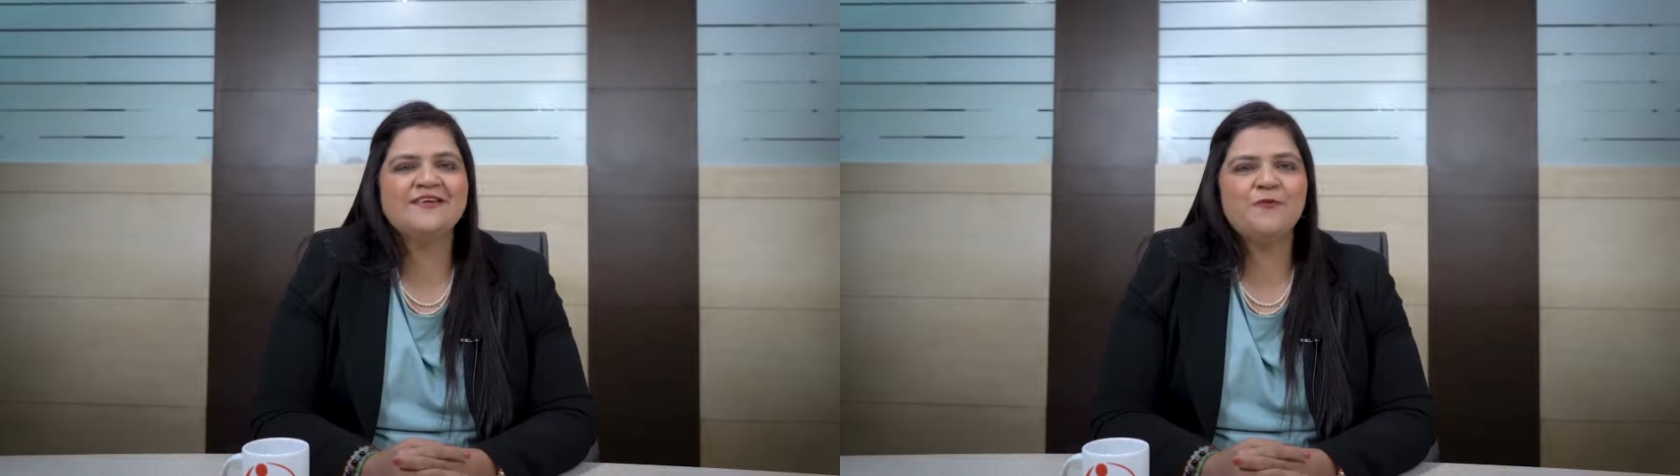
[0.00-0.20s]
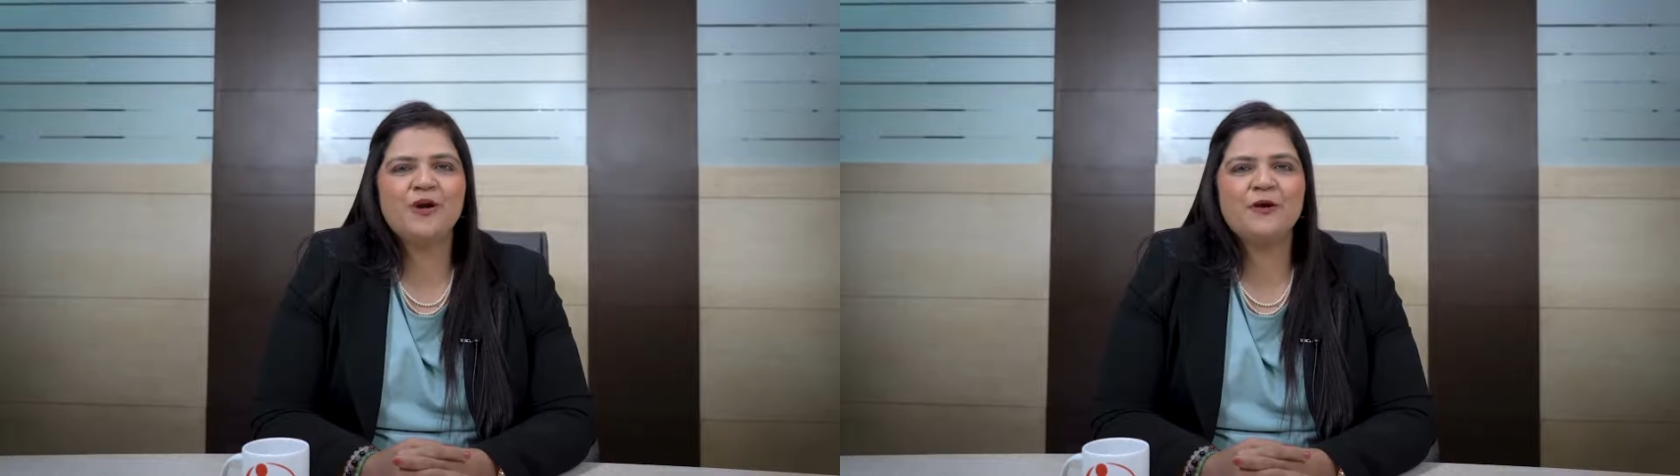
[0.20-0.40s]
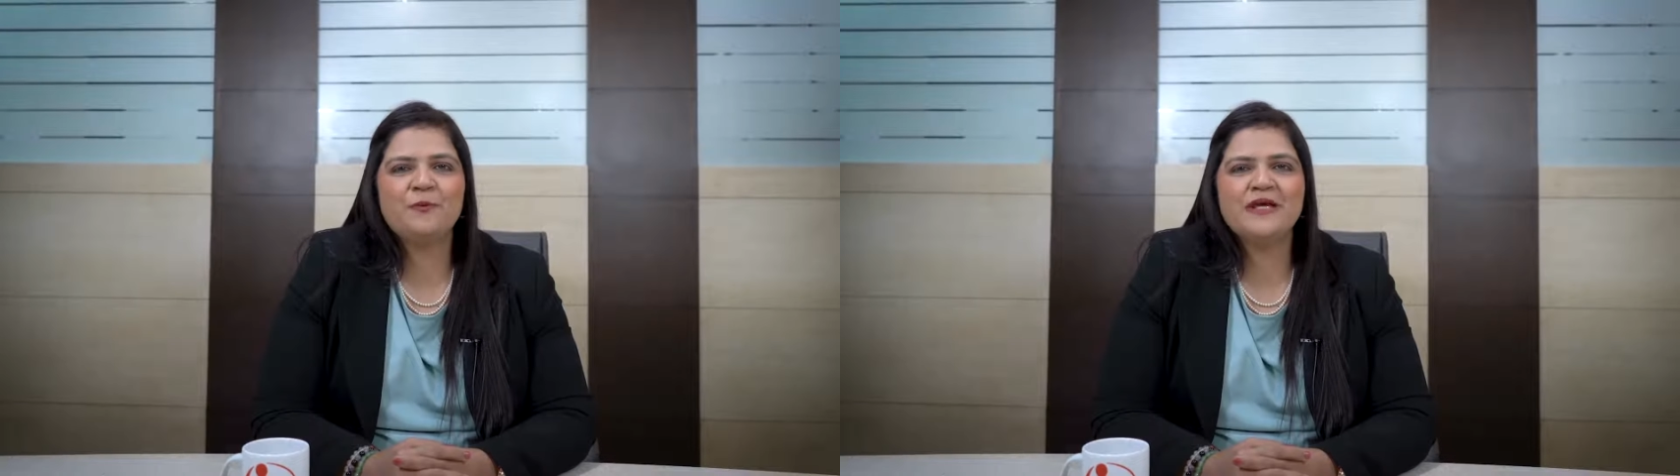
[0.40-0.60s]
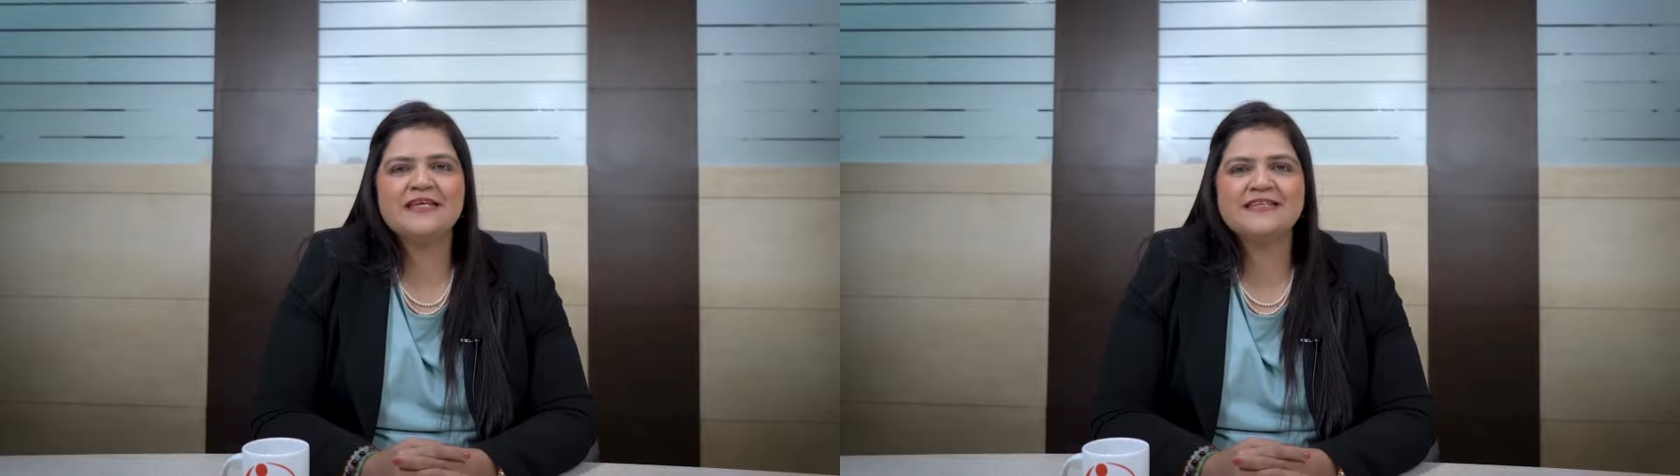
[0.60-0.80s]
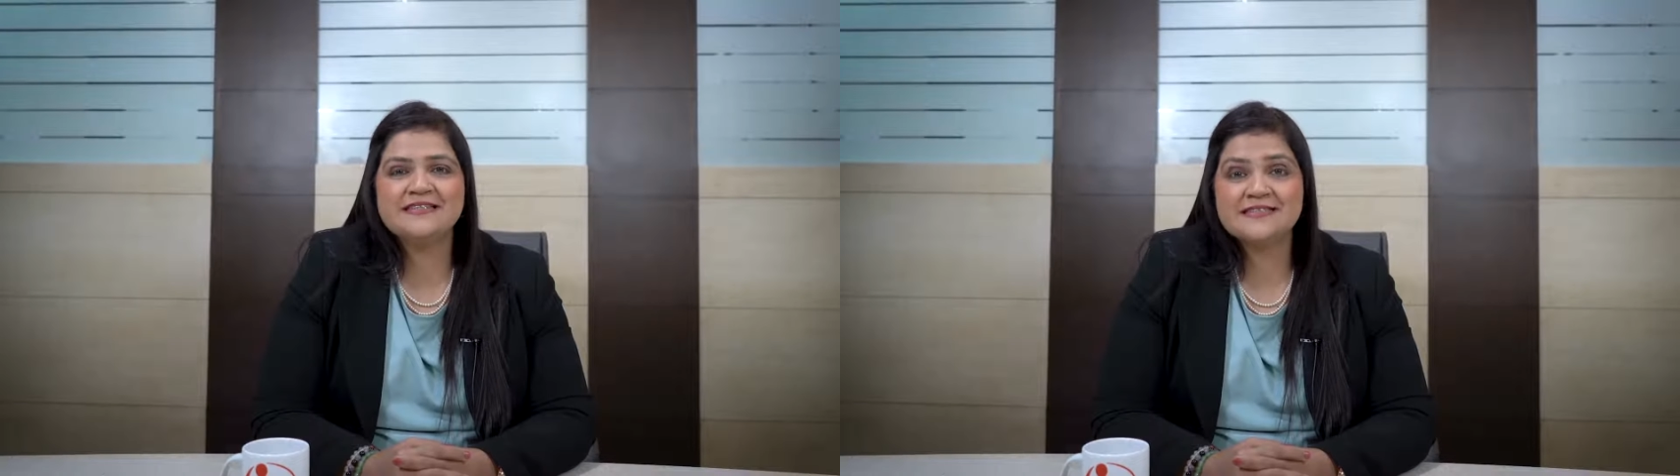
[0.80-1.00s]
where
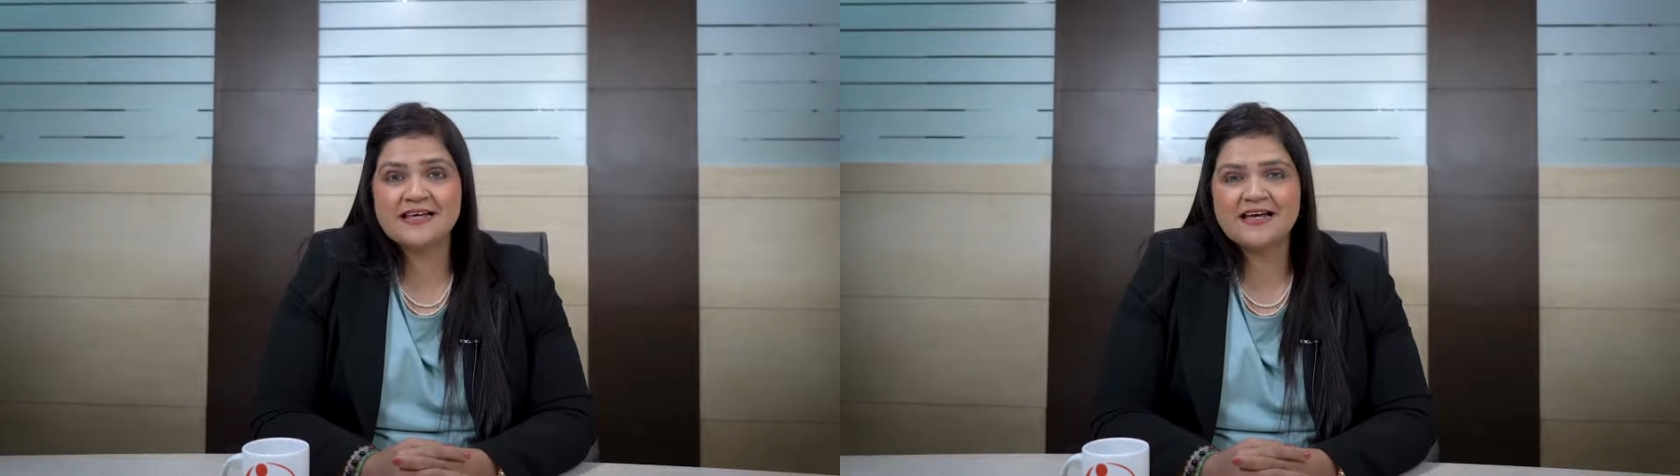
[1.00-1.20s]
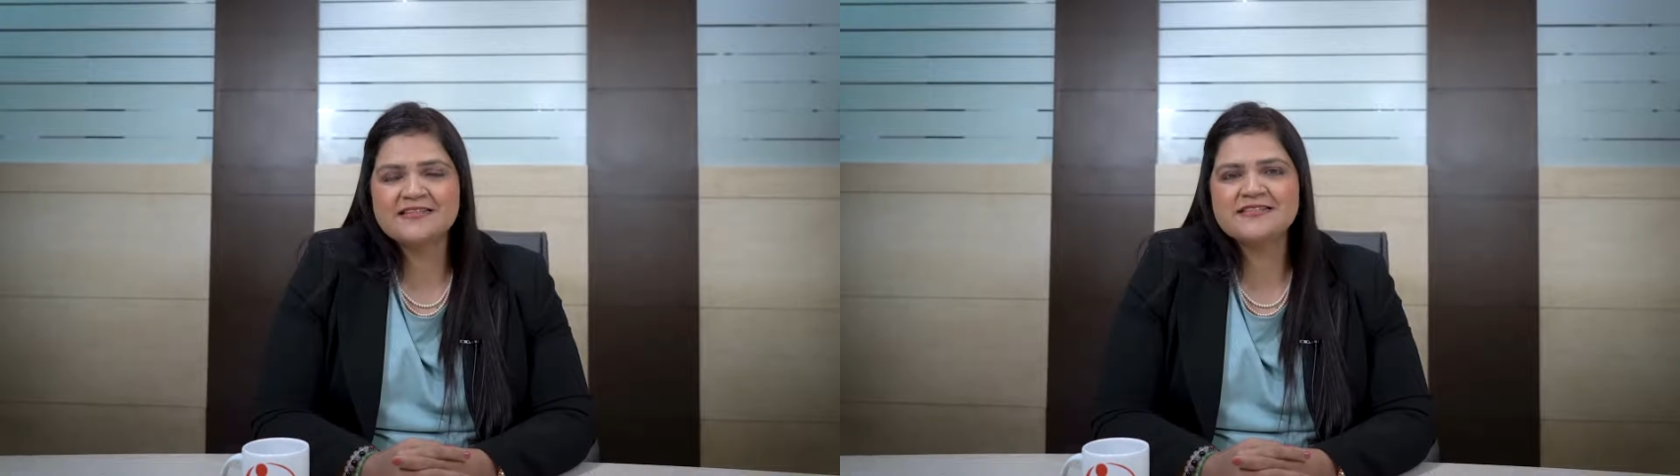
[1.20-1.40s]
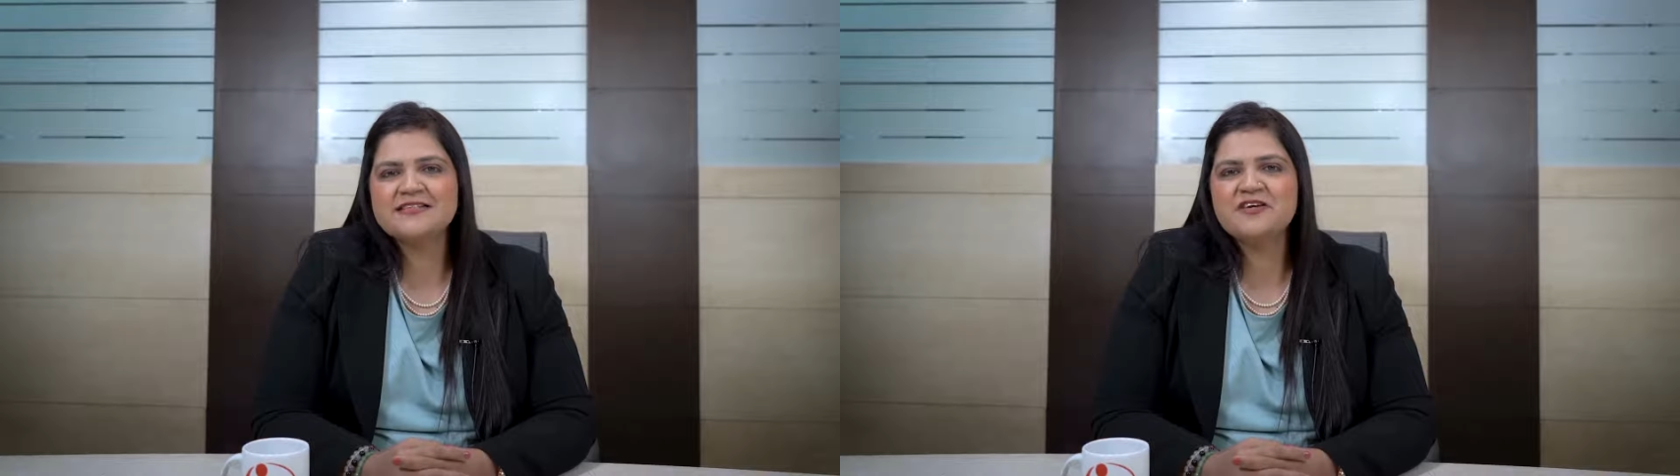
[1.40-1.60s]
we discuss